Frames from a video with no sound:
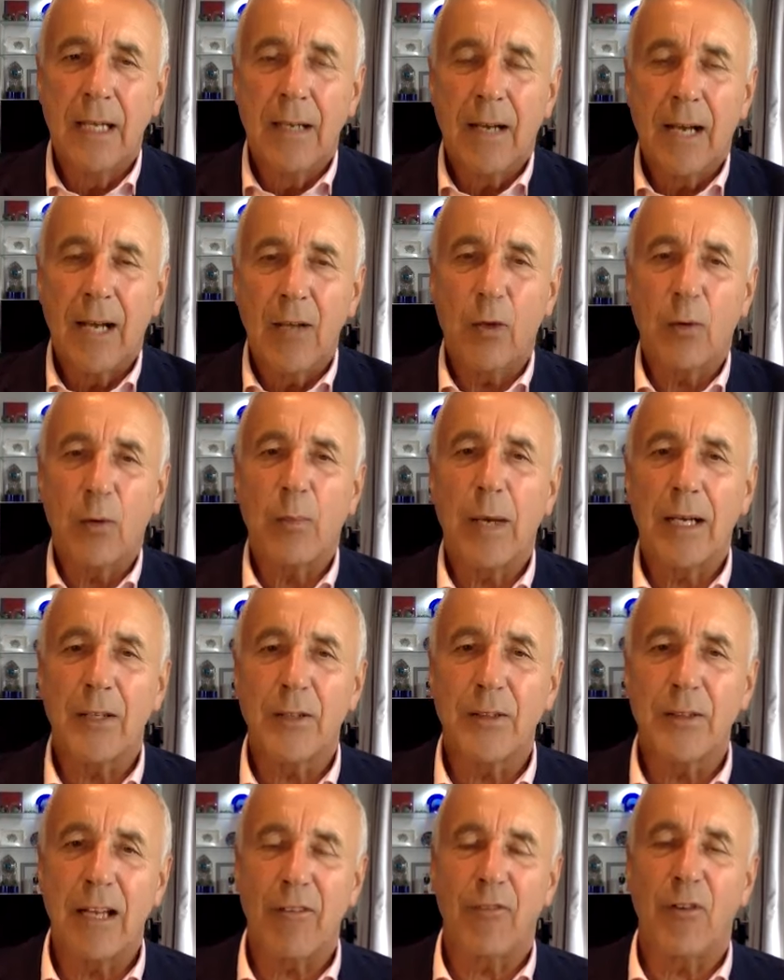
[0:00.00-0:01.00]
I look back on
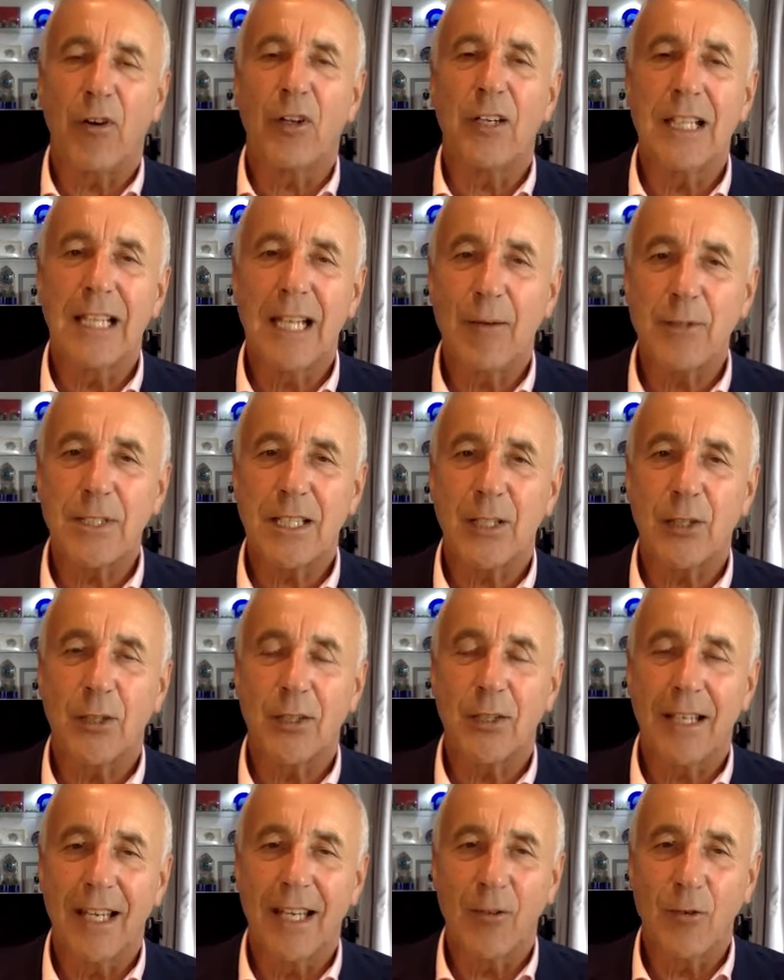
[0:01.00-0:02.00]
that fondly. That was a good
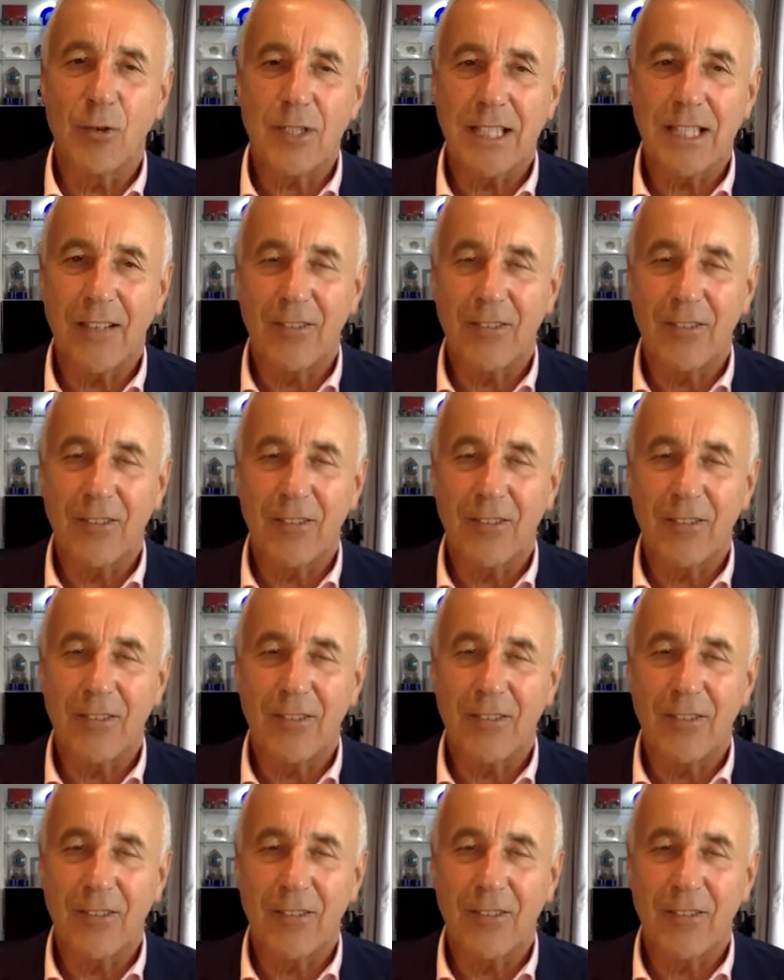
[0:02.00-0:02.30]
gig, wasn't it?